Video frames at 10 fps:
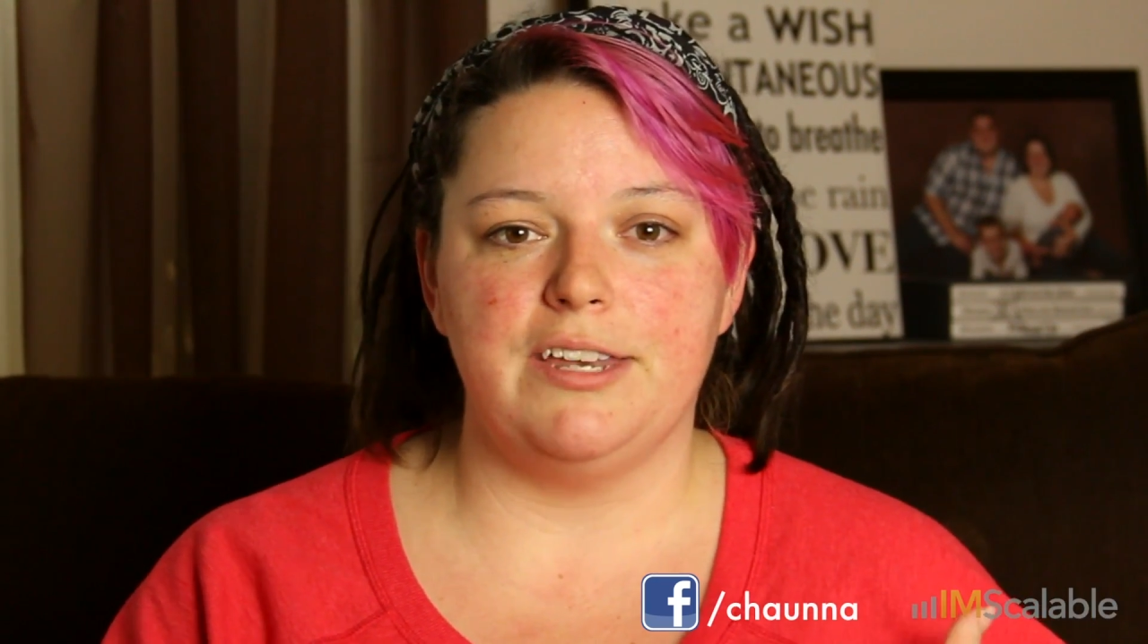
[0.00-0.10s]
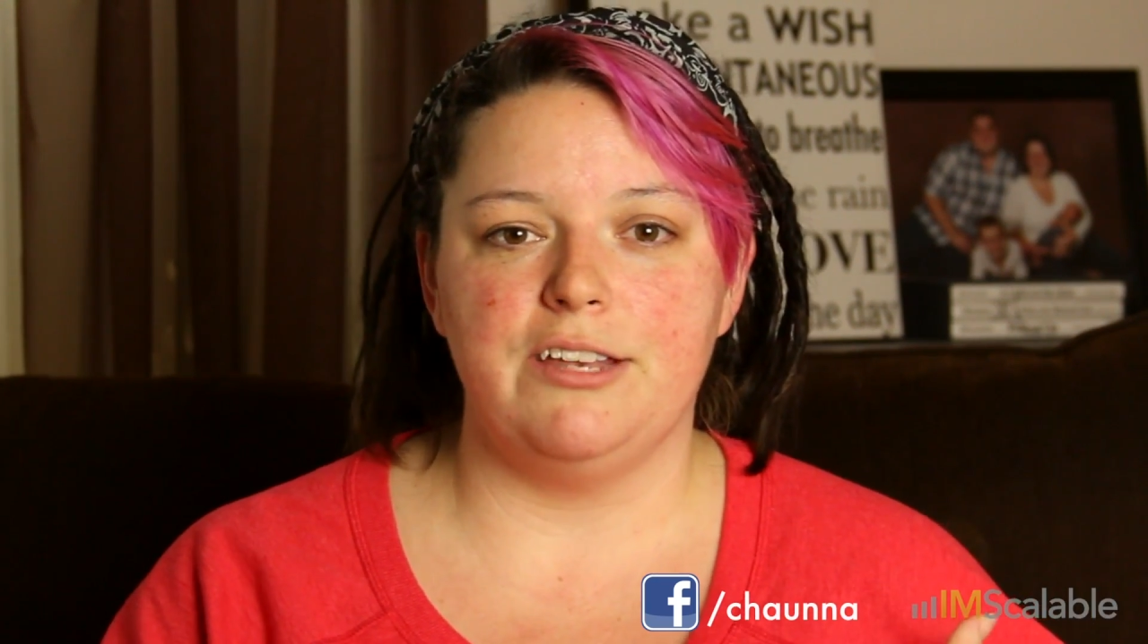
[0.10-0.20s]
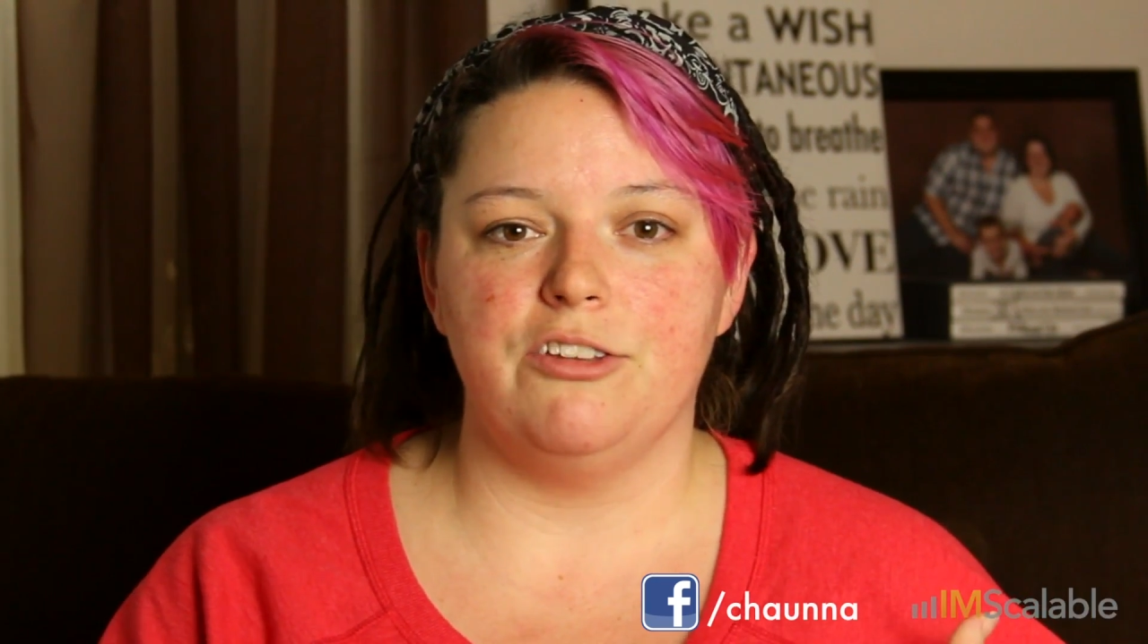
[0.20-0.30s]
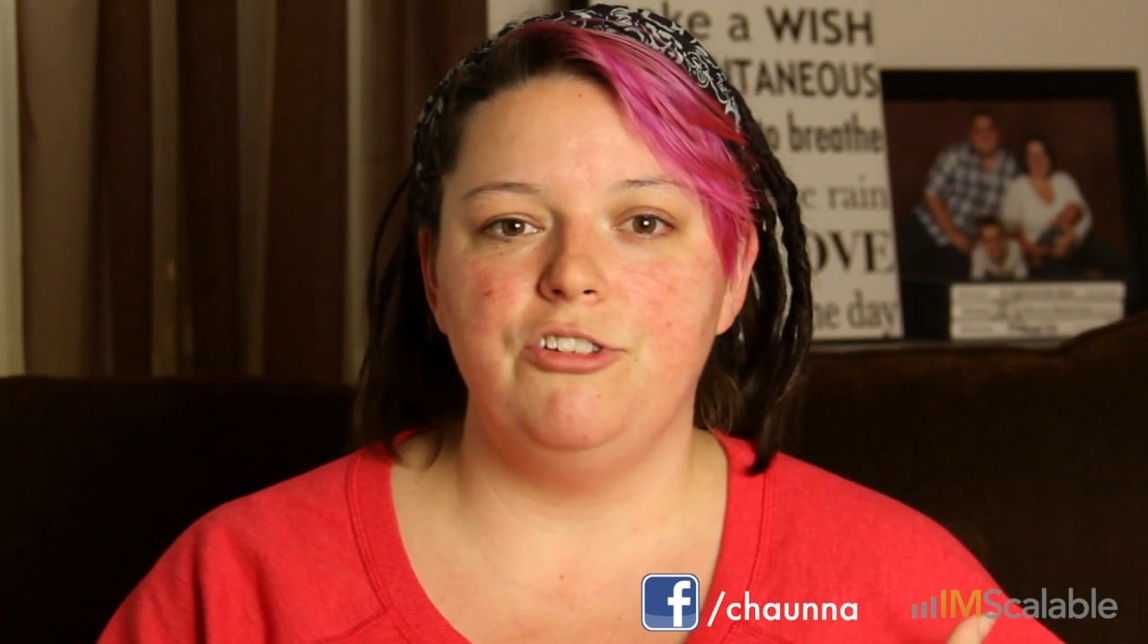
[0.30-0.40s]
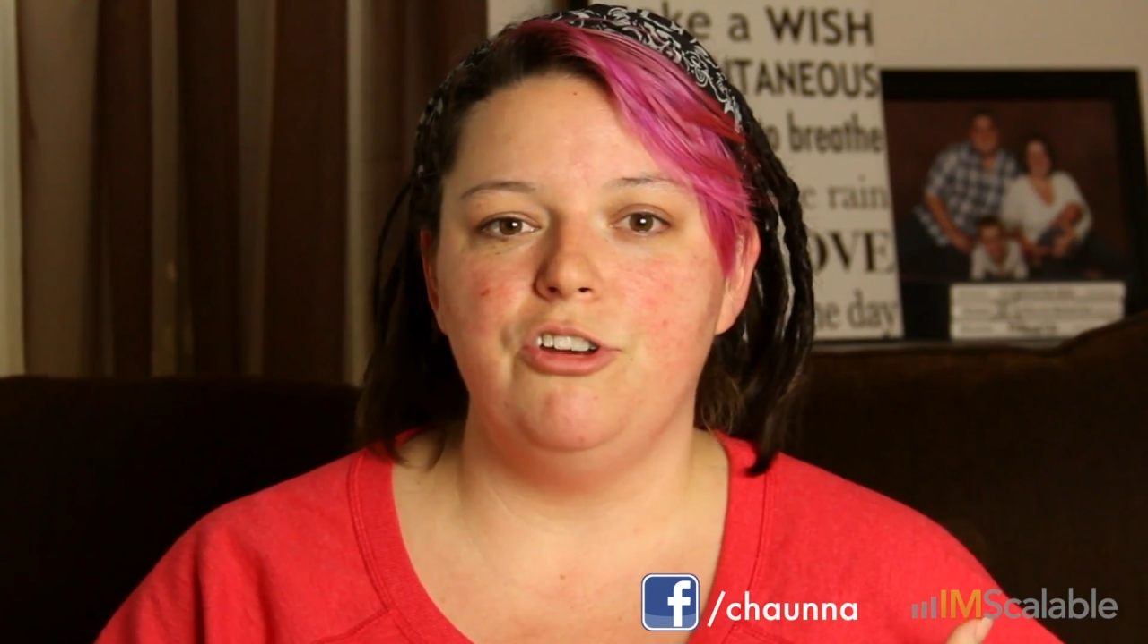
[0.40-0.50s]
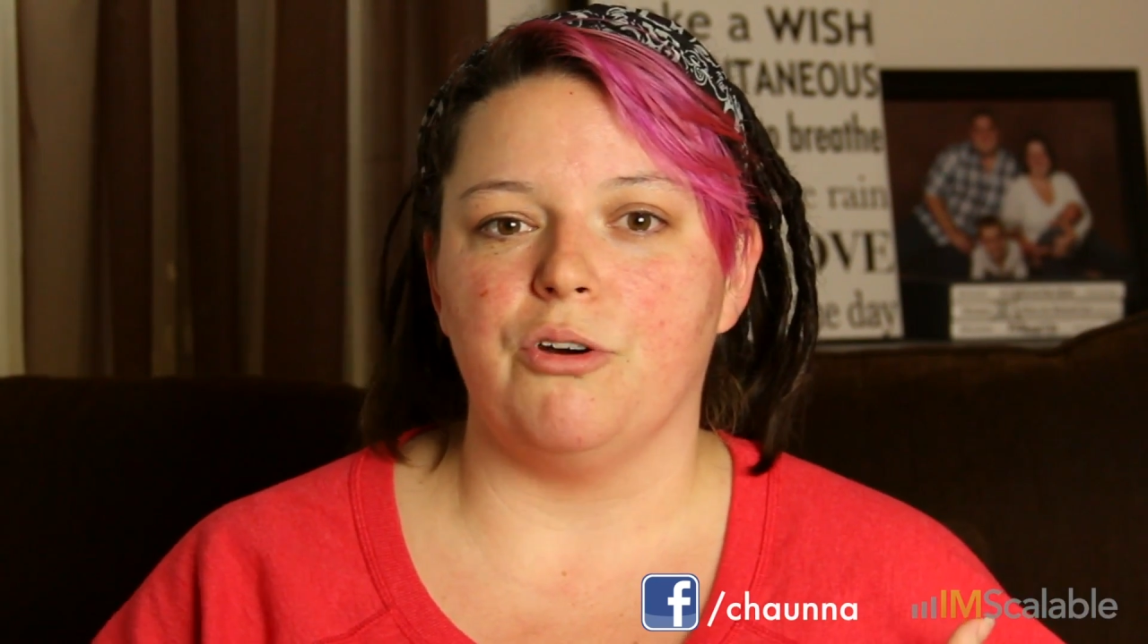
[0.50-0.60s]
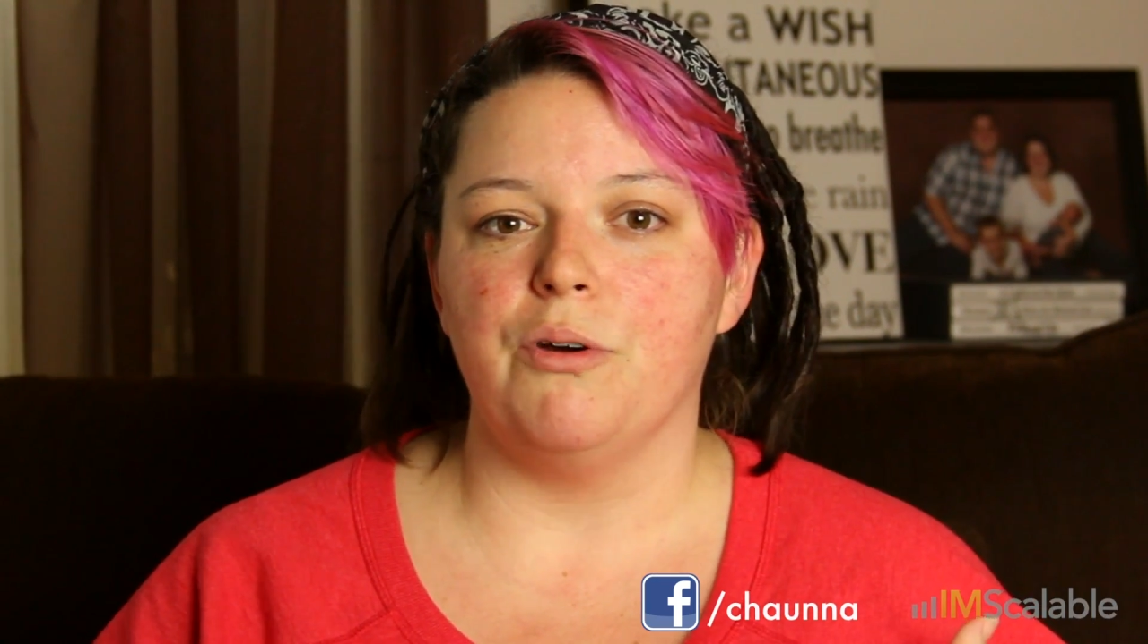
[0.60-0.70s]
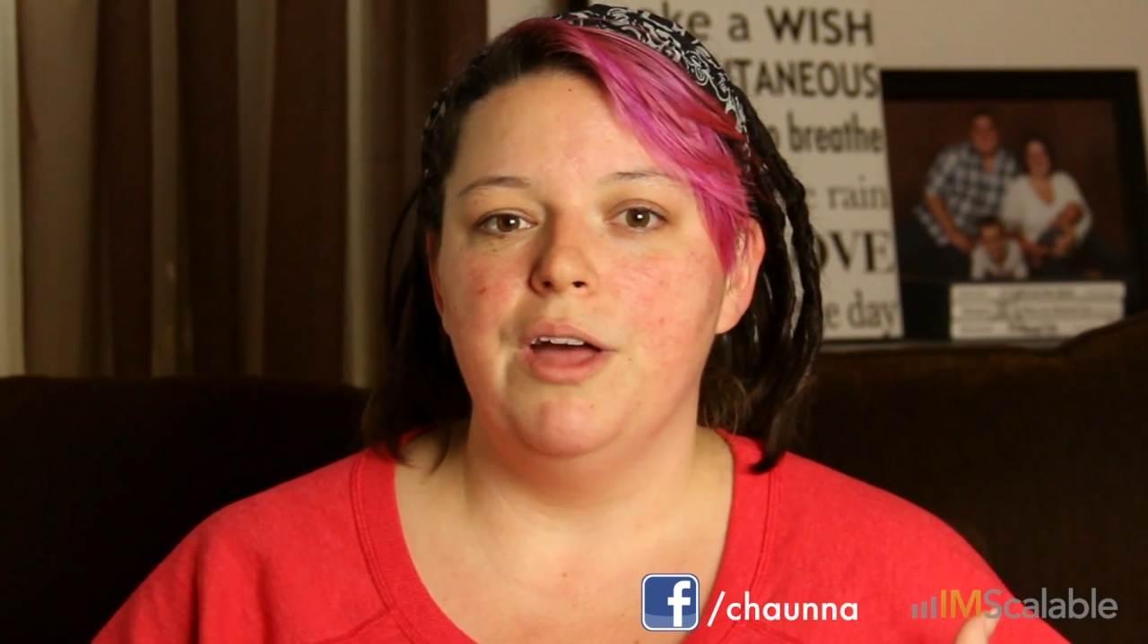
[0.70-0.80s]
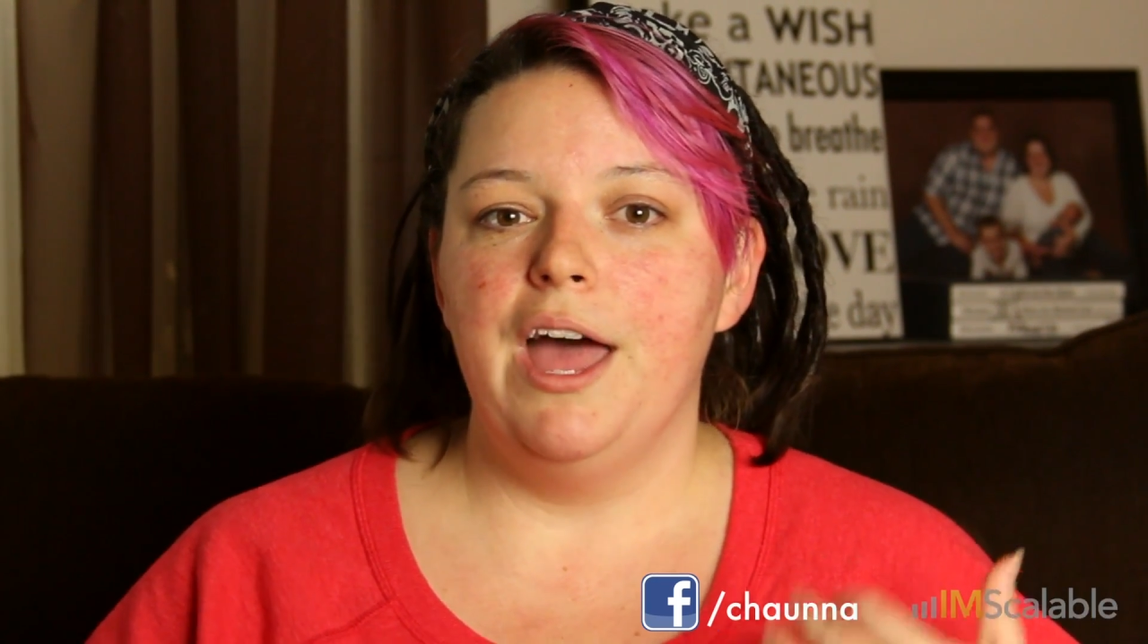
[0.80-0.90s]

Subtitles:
need to do.